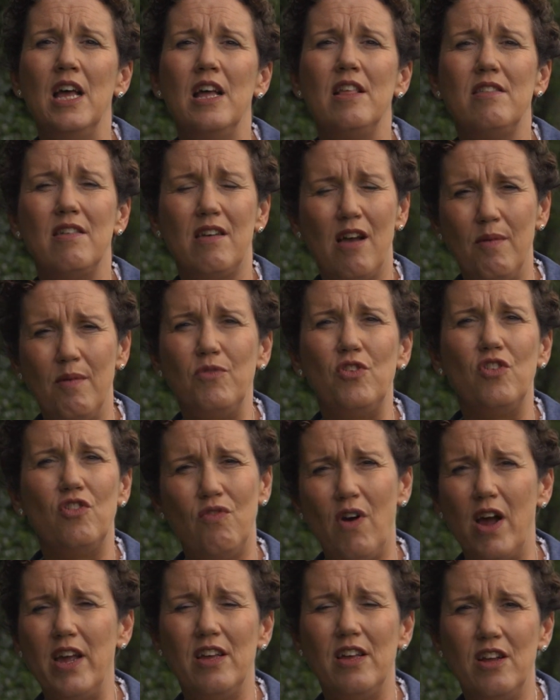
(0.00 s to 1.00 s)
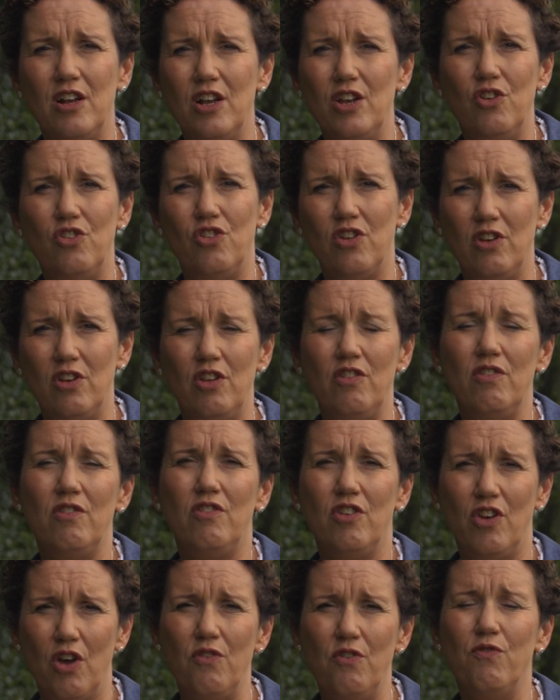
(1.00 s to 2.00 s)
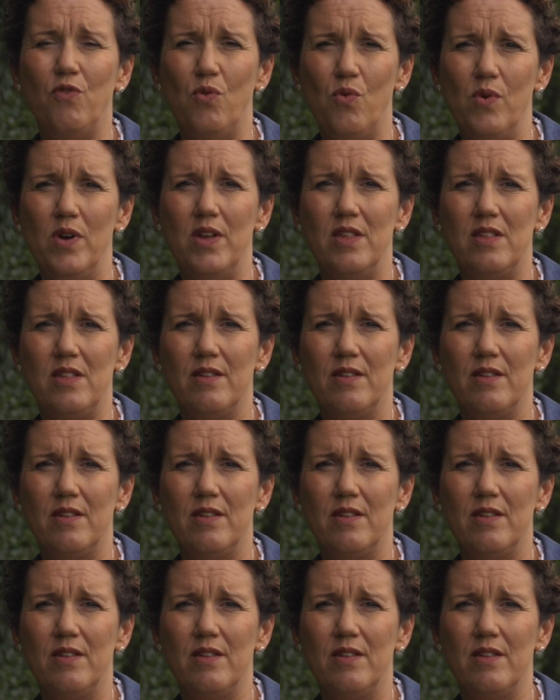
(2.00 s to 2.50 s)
to come to the right conclusion to go forward.